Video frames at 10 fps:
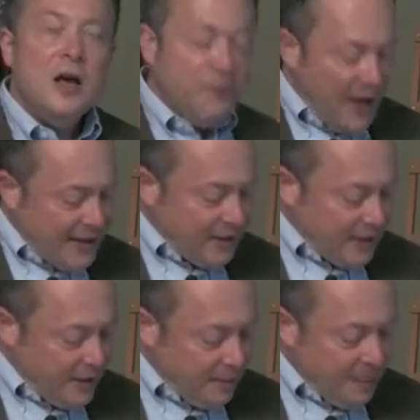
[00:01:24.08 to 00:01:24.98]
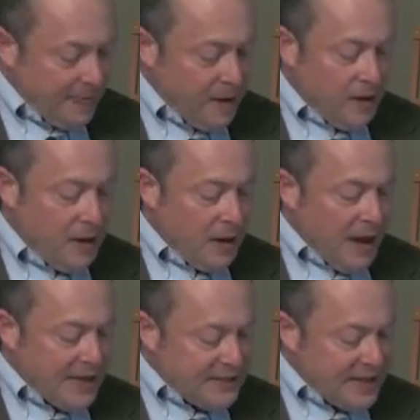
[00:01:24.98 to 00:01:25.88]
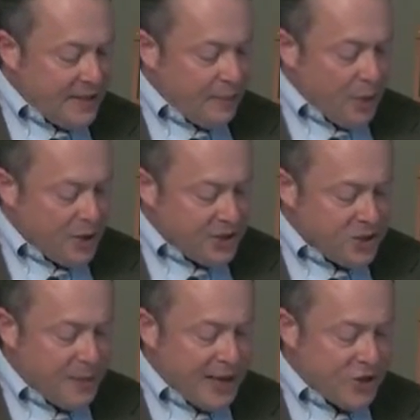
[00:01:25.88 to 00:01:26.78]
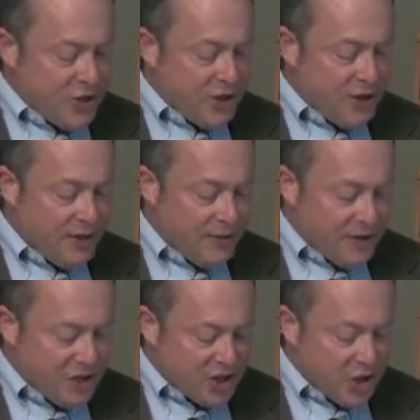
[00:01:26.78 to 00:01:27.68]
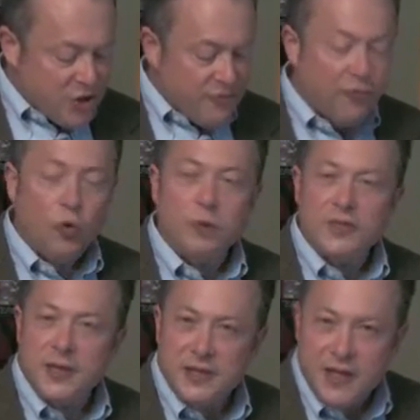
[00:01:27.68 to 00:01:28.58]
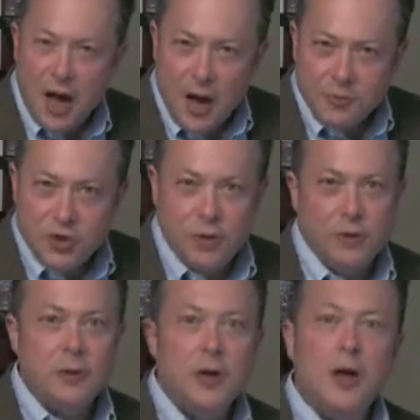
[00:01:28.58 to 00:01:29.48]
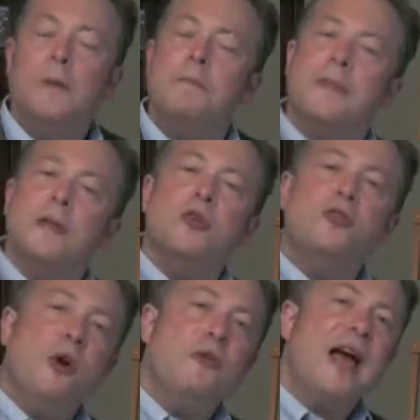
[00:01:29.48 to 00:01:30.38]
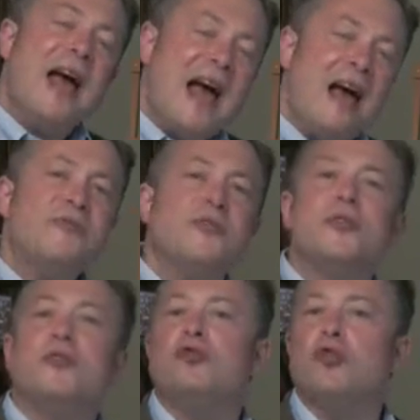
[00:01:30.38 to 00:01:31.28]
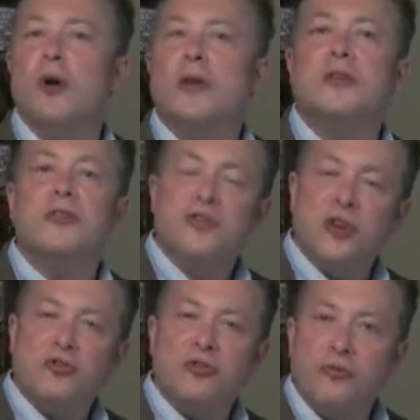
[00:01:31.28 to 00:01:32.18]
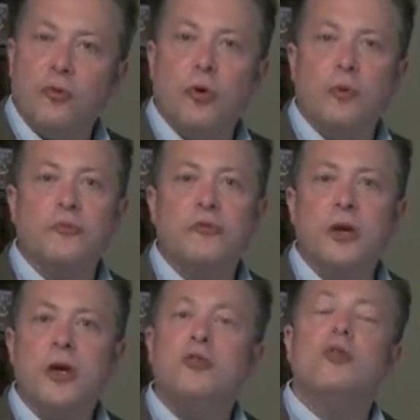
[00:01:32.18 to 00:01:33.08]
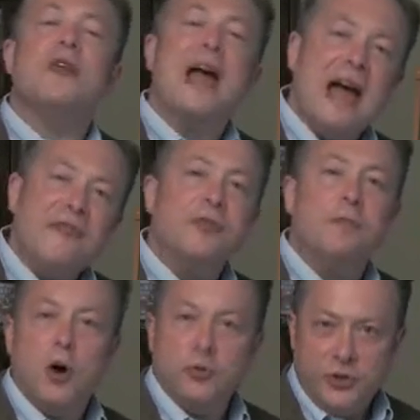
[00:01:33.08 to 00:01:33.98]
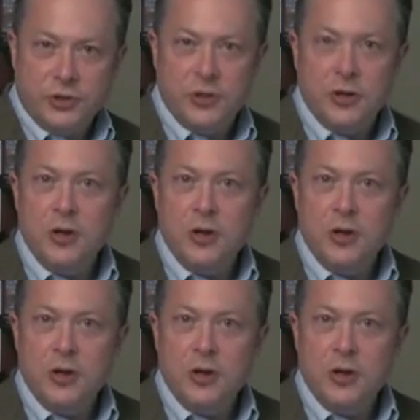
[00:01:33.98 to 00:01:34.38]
Finally, I say that participation in the discussion forums is optional. You don't have to join the discussion forums. You don't have to post.